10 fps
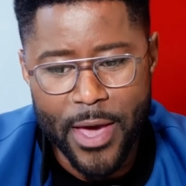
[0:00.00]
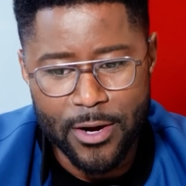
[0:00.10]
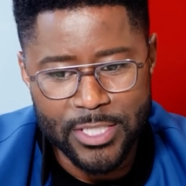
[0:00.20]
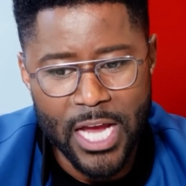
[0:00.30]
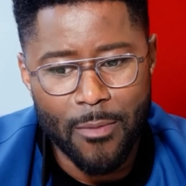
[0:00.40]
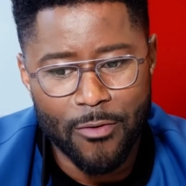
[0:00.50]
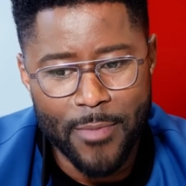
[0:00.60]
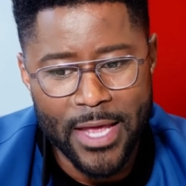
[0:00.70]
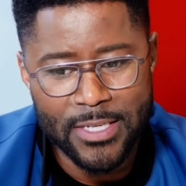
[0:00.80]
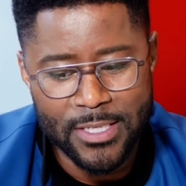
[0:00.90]
a better job of
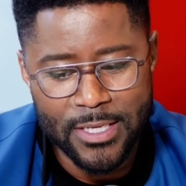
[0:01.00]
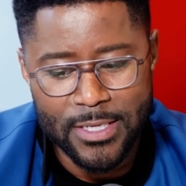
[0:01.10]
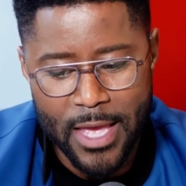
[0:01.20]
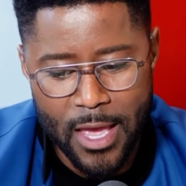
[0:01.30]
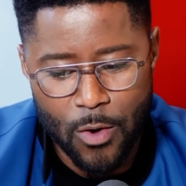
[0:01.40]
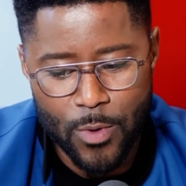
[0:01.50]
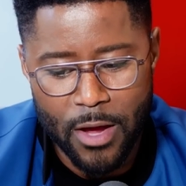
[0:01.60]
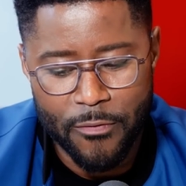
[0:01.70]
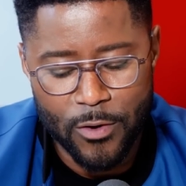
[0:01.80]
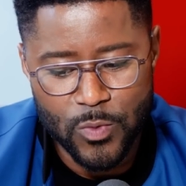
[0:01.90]
managing it now. When
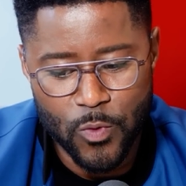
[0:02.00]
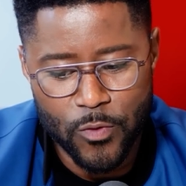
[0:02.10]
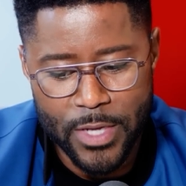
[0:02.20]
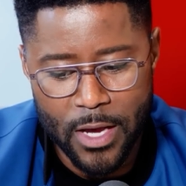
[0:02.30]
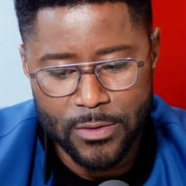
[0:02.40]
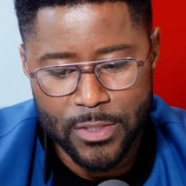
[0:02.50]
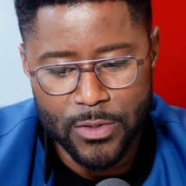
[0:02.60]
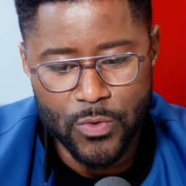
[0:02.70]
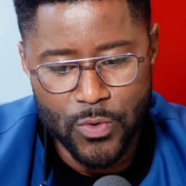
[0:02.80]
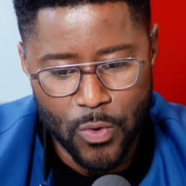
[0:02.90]
I first moved out to
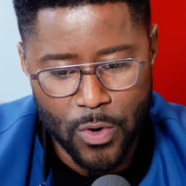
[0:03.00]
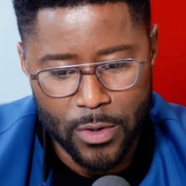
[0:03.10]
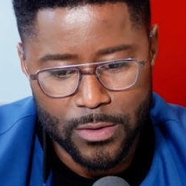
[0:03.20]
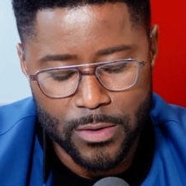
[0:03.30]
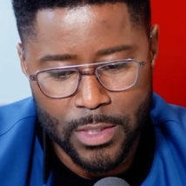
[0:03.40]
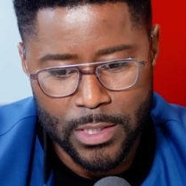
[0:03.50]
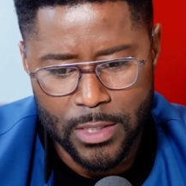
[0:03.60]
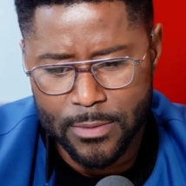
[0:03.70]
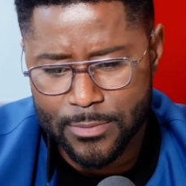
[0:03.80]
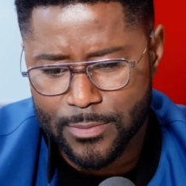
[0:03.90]
New York
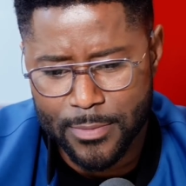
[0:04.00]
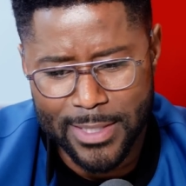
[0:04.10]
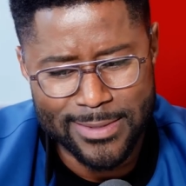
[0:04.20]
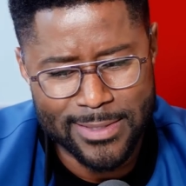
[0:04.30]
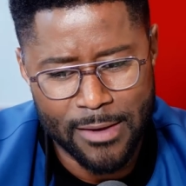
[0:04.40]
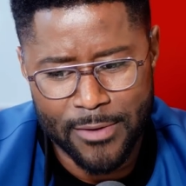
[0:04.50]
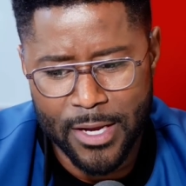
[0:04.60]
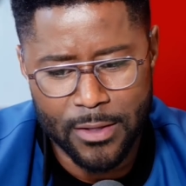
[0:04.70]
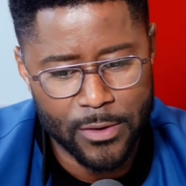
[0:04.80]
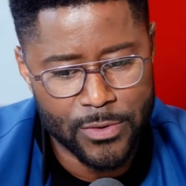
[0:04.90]
about
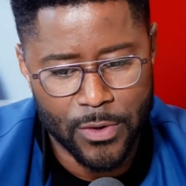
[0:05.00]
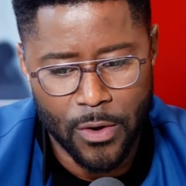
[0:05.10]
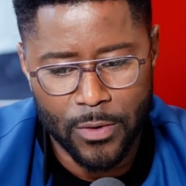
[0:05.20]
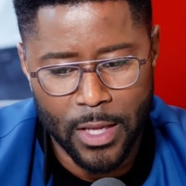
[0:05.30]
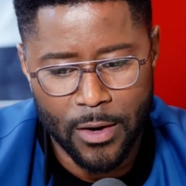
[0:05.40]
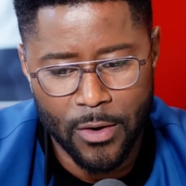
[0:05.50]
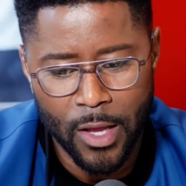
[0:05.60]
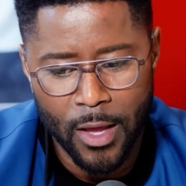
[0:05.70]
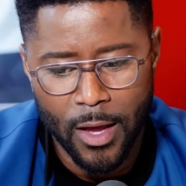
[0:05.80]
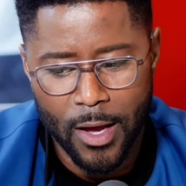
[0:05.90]
7-8 years ago now,
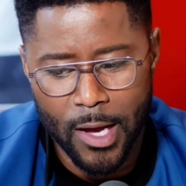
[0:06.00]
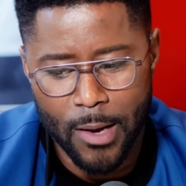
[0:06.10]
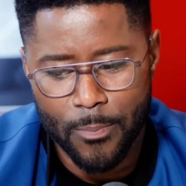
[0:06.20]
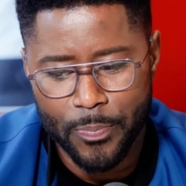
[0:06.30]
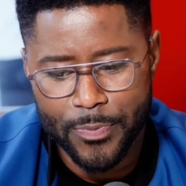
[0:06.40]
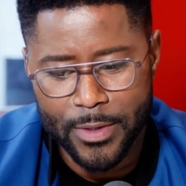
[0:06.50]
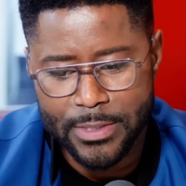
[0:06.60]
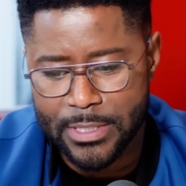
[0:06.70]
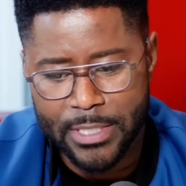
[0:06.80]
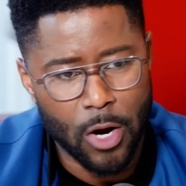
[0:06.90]

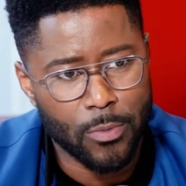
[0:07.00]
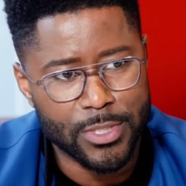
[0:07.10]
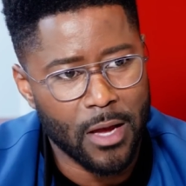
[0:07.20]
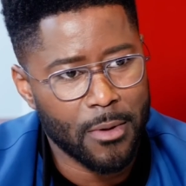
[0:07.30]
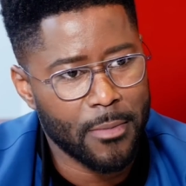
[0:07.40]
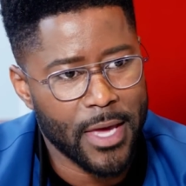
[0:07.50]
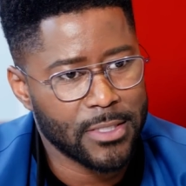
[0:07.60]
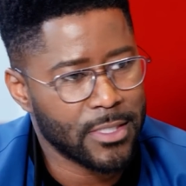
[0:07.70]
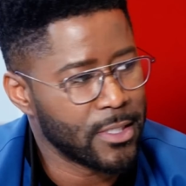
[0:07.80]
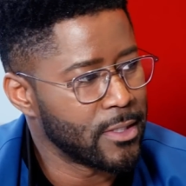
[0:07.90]
did a terrible job at
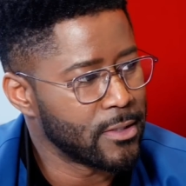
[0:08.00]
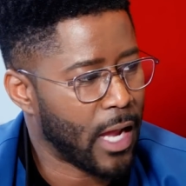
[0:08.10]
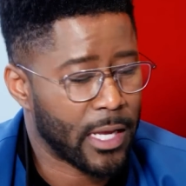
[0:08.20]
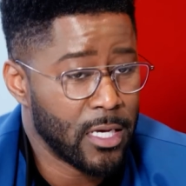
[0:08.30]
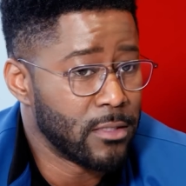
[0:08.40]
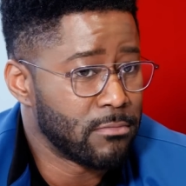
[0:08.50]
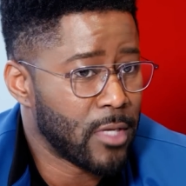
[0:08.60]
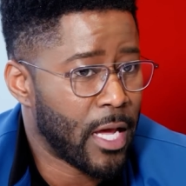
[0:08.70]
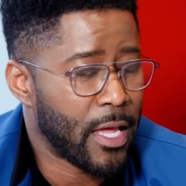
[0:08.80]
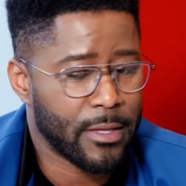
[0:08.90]
managing it. I couldn't.
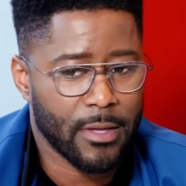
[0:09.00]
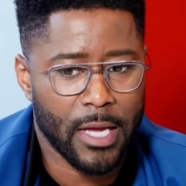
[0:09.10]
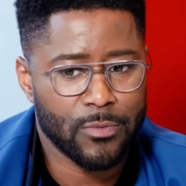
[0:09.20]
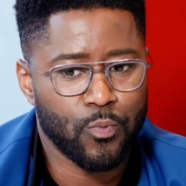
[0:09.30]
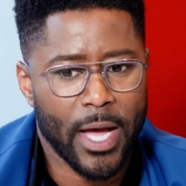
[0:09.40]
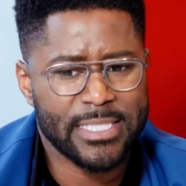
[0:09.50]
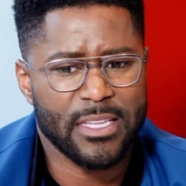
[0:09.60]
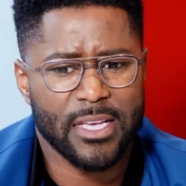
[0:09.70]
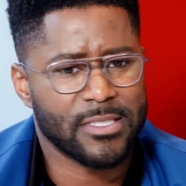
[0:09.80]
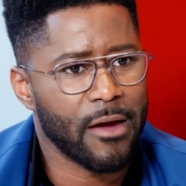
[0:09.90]
I
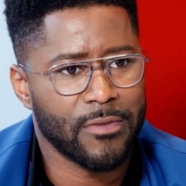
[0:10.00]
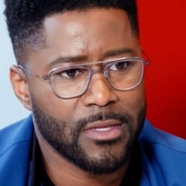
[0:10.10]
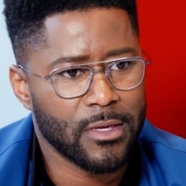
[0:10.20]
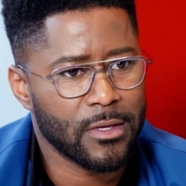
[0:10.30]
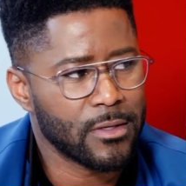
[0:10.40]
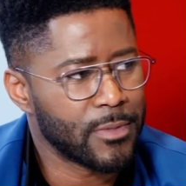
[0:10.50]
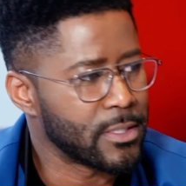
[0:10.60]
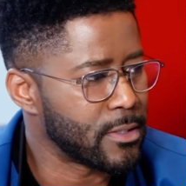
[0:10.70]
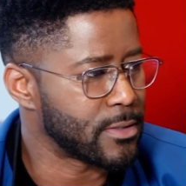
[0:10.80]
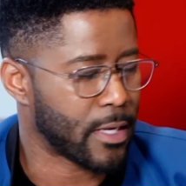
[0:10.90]
said yes to everything
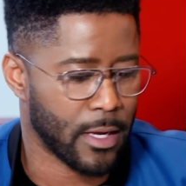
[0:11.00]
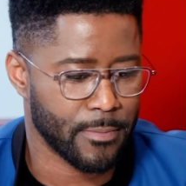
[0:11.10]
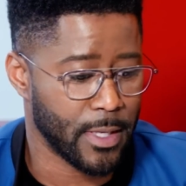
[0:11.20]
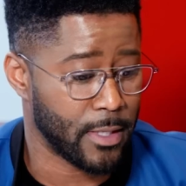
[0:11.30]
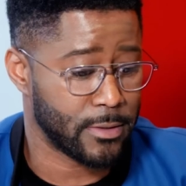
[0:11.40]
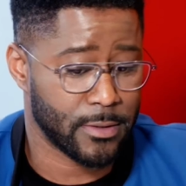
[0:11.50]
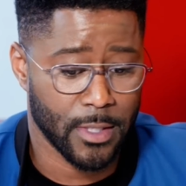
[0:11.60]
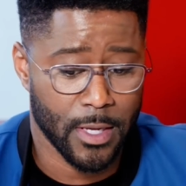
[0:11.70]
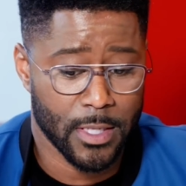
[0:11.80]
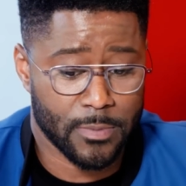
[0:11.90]
because I was like, man, it's
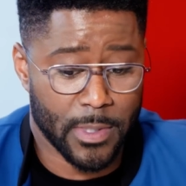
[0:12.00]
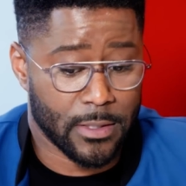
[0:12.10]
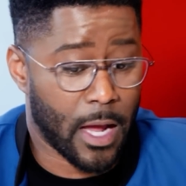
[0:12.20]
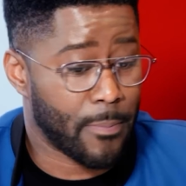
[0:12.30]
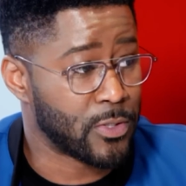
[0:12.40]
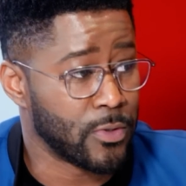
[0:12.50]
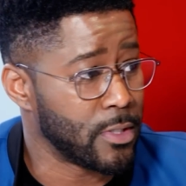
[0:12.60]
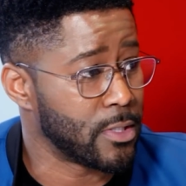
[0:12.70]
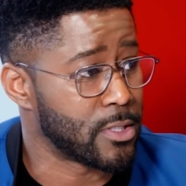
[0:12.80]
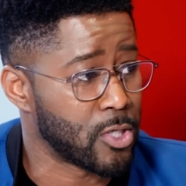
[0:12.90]
my
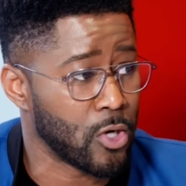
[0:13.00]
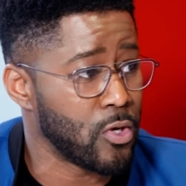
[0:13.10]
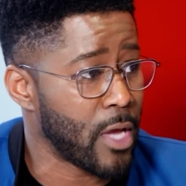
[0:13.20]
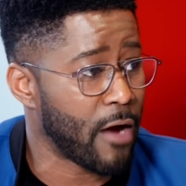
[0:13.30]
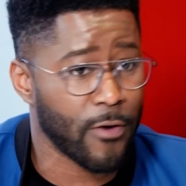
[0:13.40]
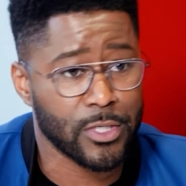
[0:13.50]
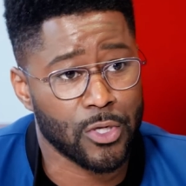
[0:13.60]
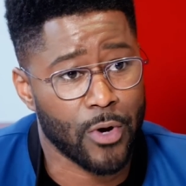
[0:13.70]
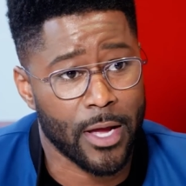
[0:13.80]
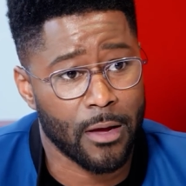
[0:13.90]
opportunity to show you how
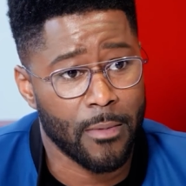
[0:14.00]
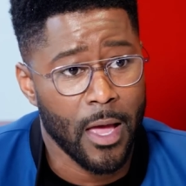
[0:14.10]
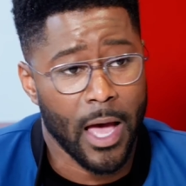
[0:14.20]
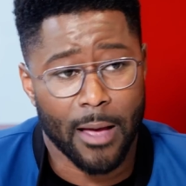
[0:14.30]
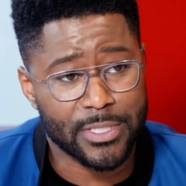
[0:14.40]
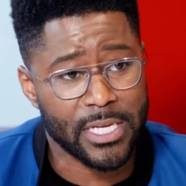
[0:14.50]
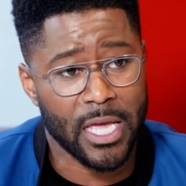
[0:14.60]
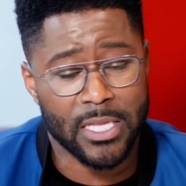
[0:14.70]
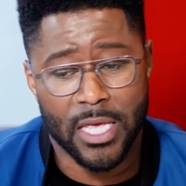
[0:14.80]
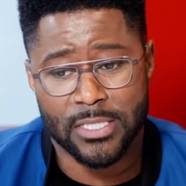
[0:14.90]
versatile I am. I'm
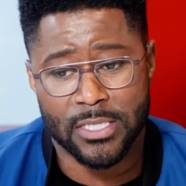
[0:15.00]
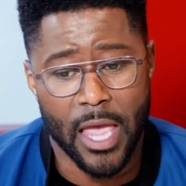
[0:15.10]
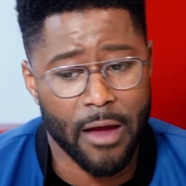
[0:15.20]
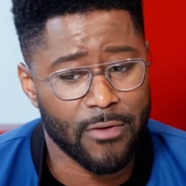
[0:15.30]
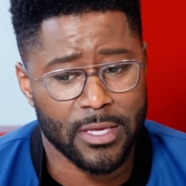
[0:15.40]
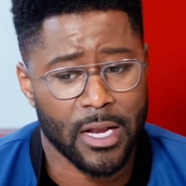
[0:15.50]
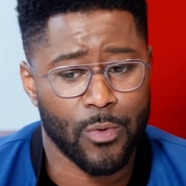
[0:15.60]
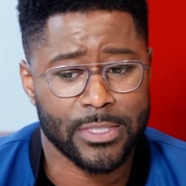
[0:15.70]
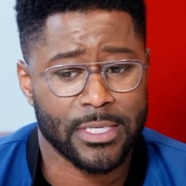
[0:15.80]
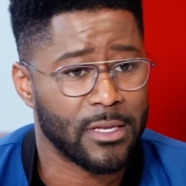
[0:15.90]
saying yes to everything, and I wasn't